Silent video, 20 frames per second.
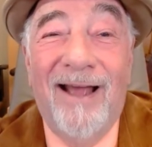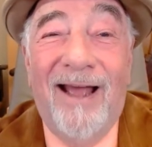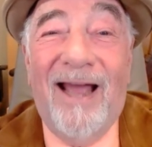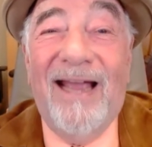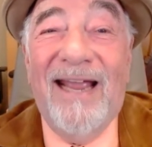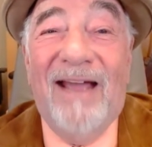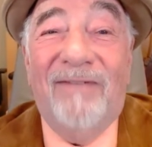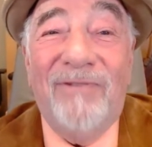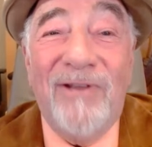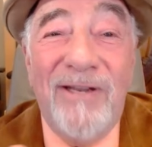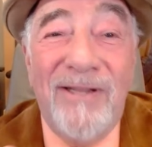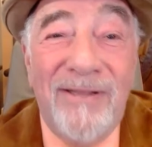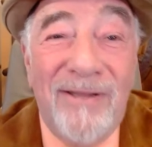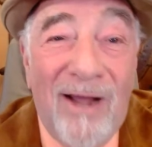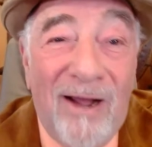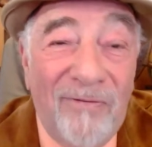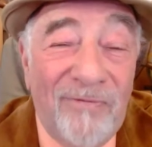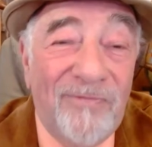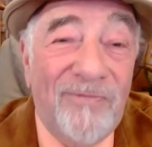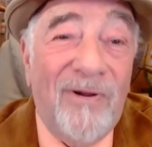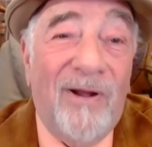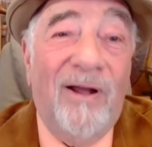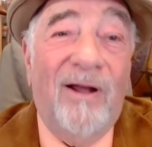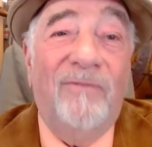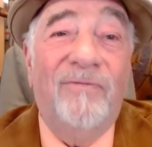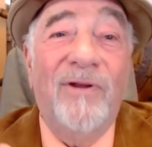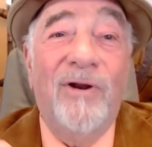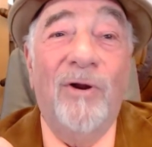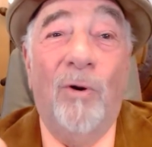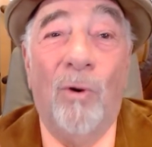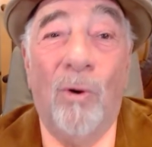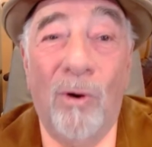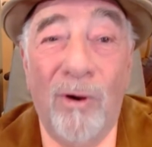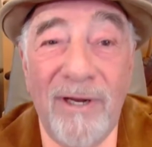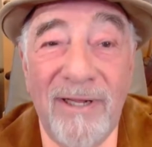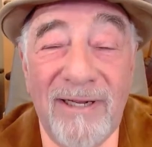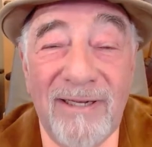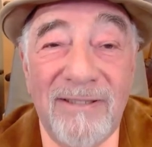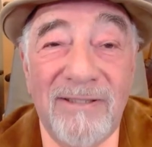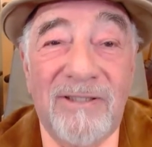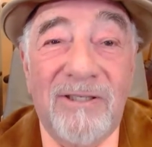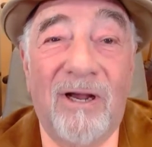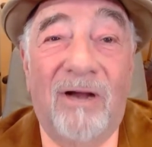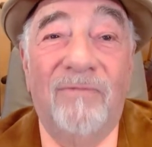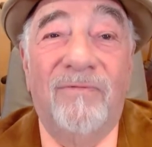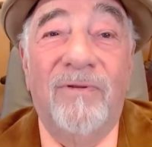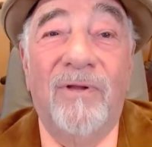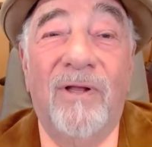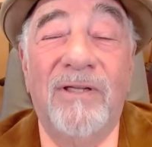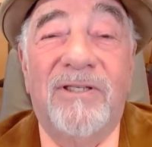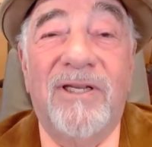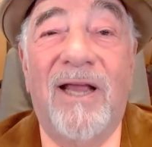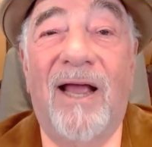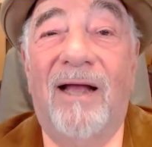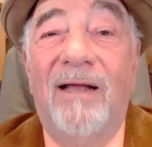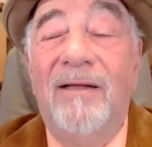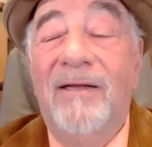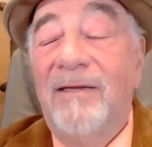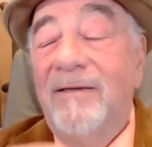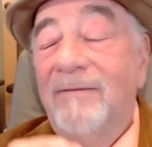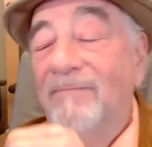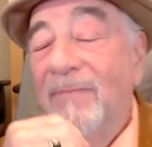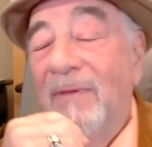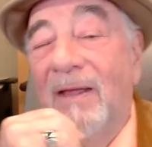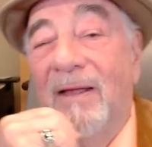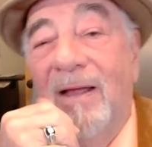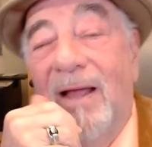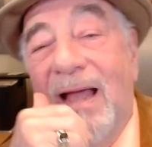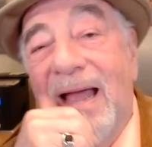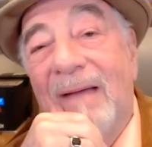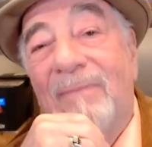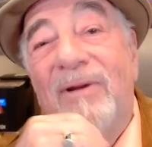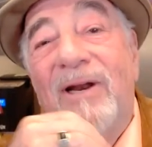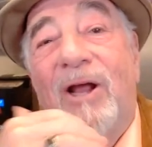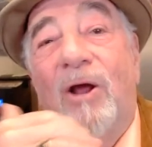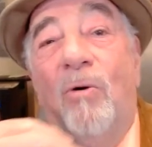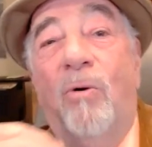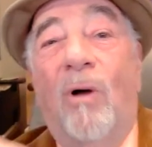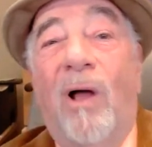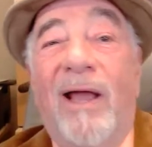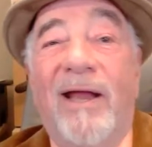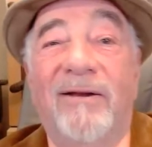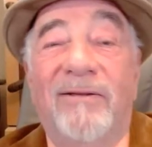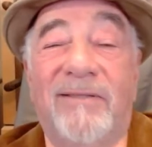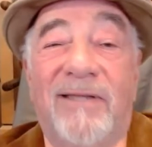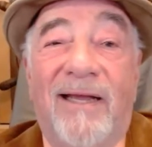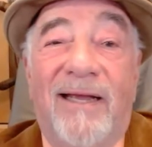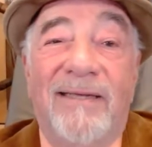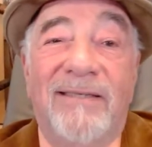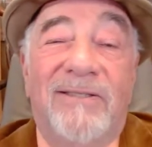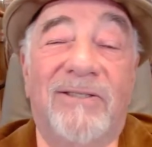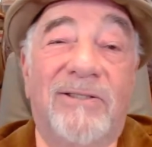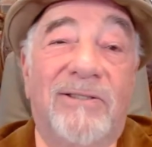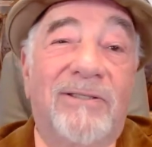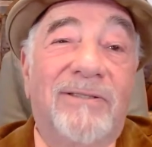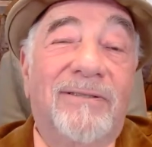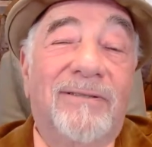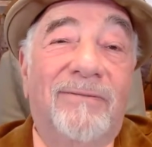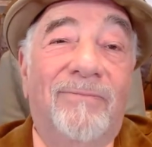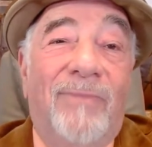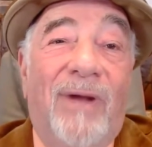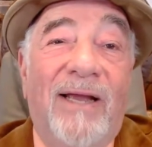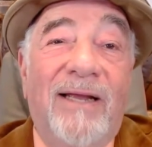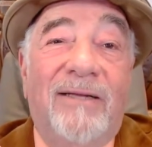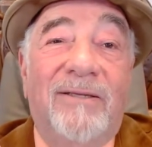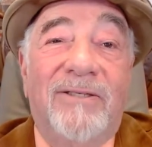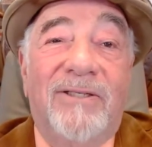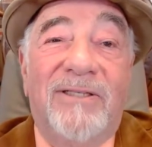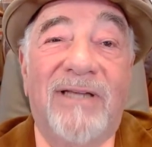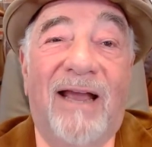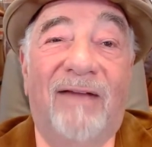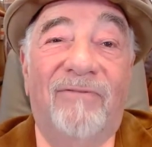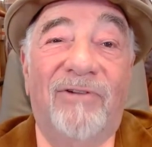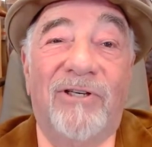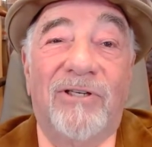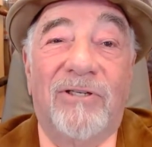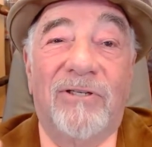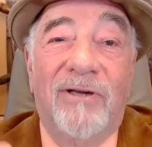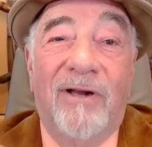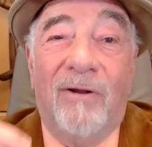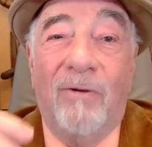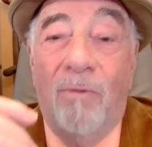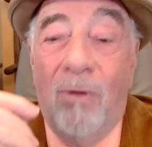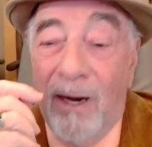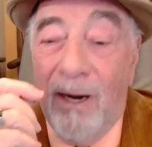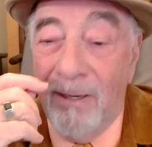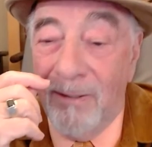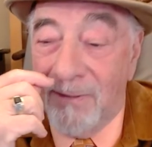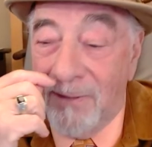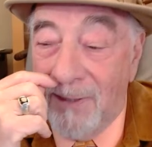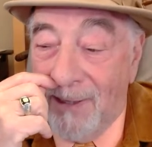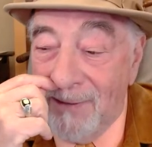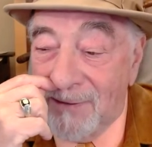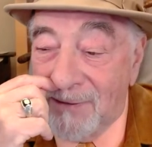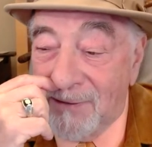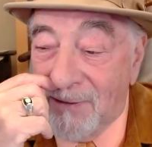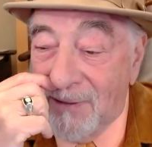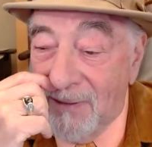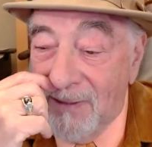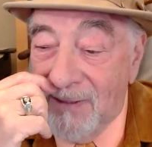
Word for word: I have enough of an audience of see, I'm an acquired taste. Michael Savage is an acquired taste.